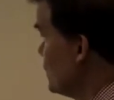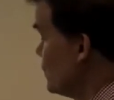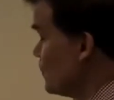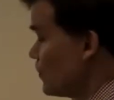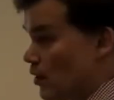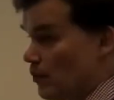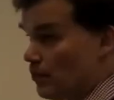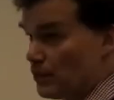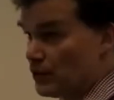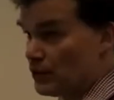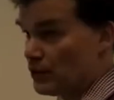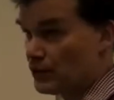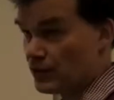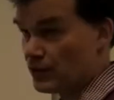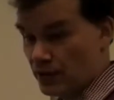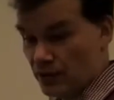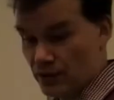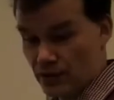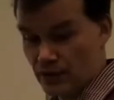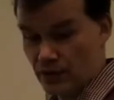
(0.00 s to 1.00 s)
you compute
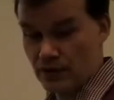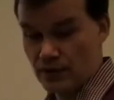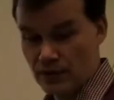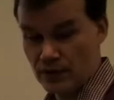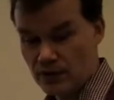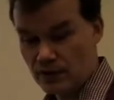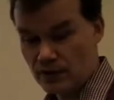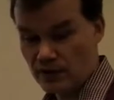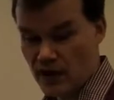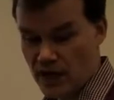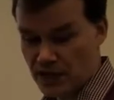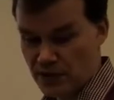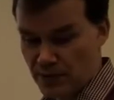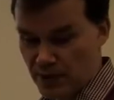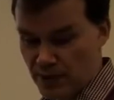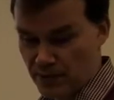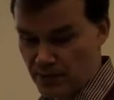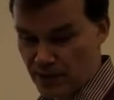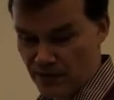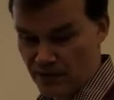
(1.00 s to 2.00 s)
the
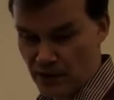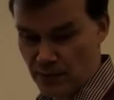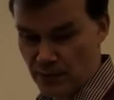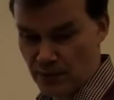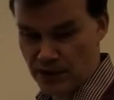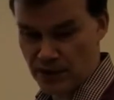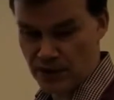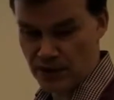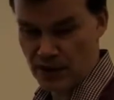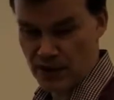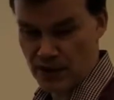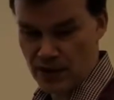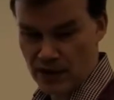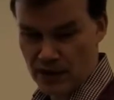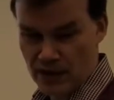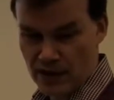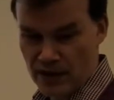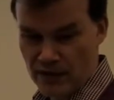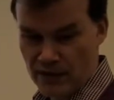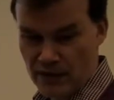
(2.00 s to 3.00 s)
transmit beamformers.
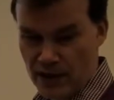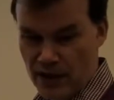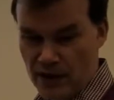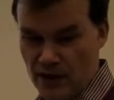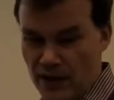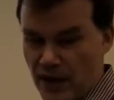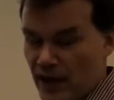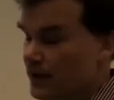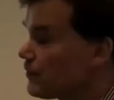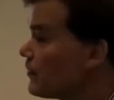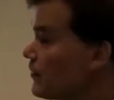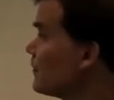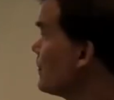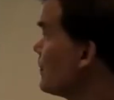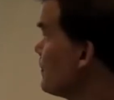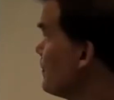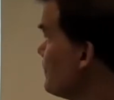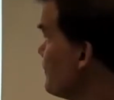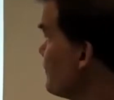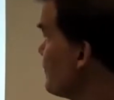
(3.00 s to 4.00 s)
When you look
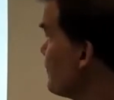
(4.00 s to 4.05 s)
at